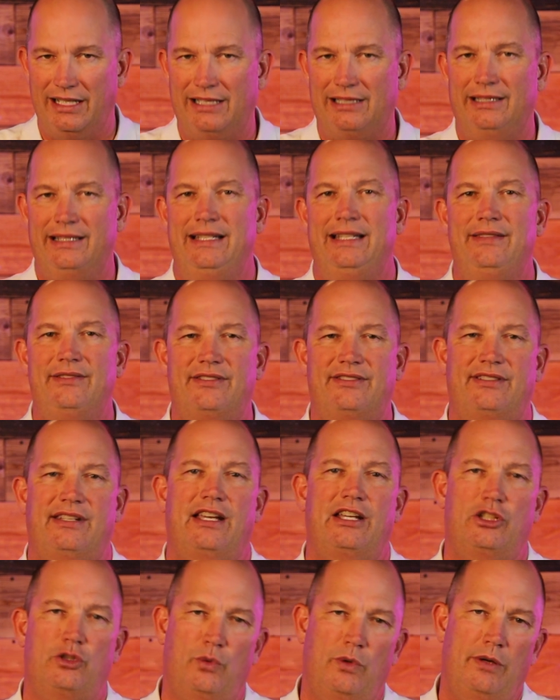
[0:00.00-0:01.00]
clean the
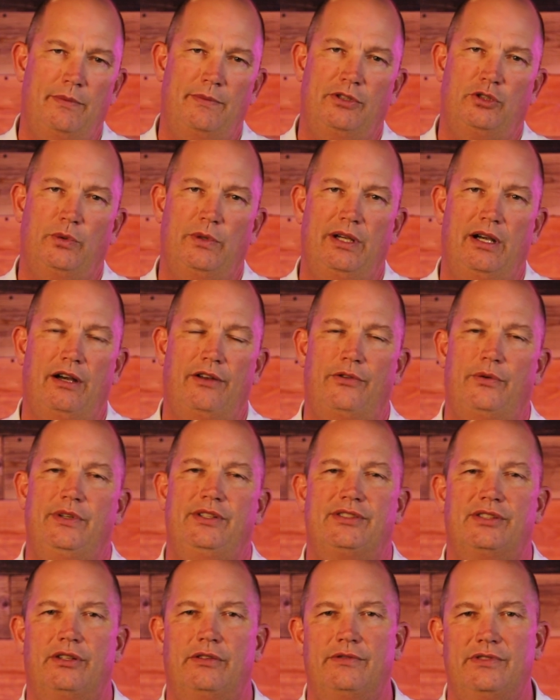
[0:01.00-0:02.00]
sanctuary between our three
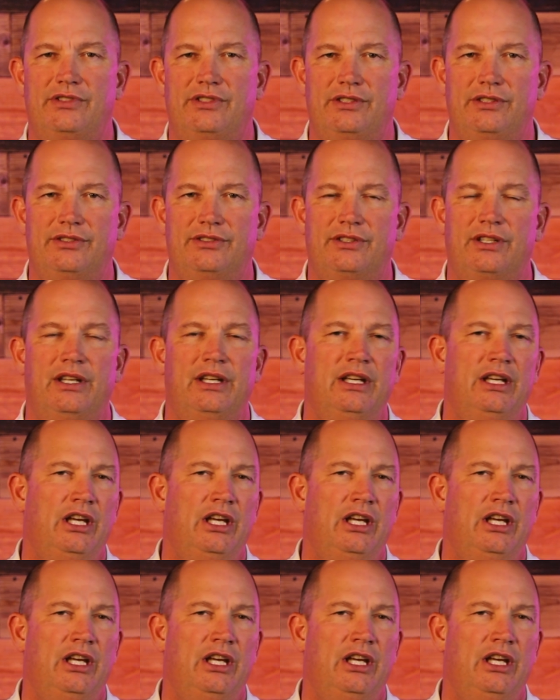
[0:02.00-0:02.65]
services.